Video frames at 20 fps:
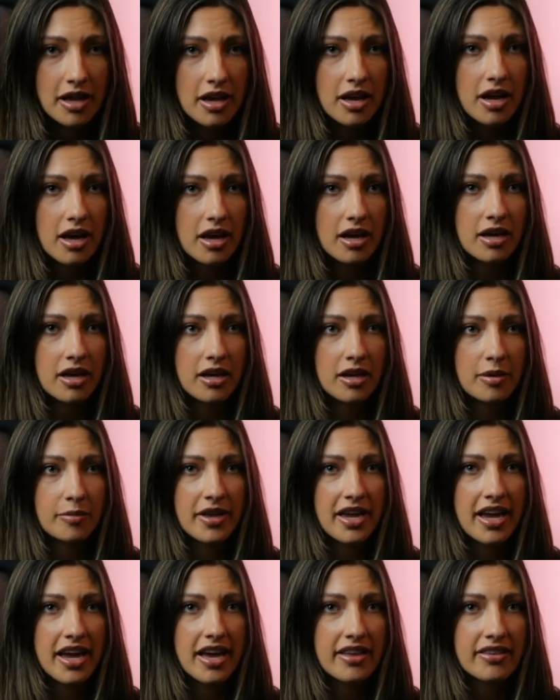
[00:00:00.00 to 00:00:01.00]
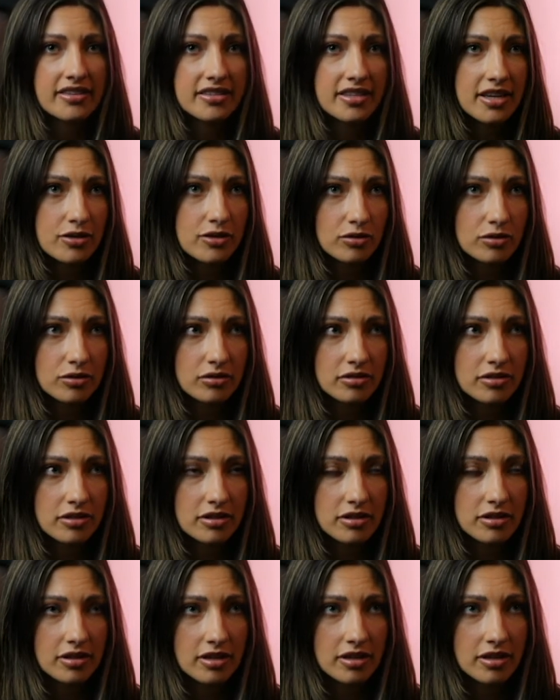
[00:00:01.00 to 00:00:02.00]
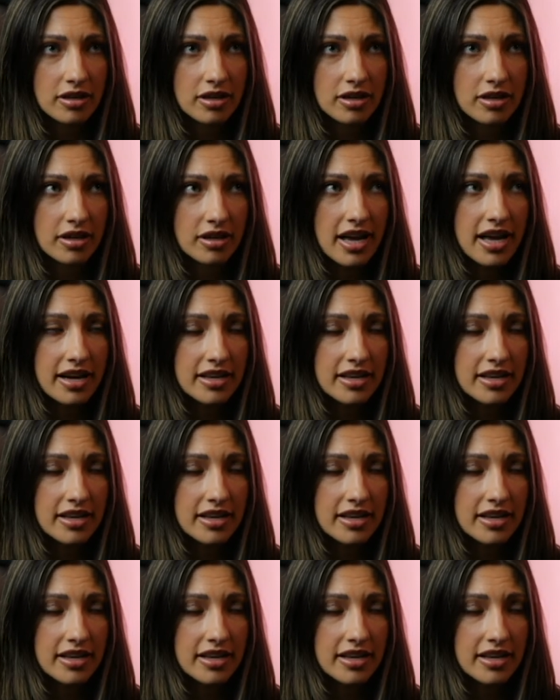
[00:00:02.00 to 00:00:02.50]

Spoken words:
They had had it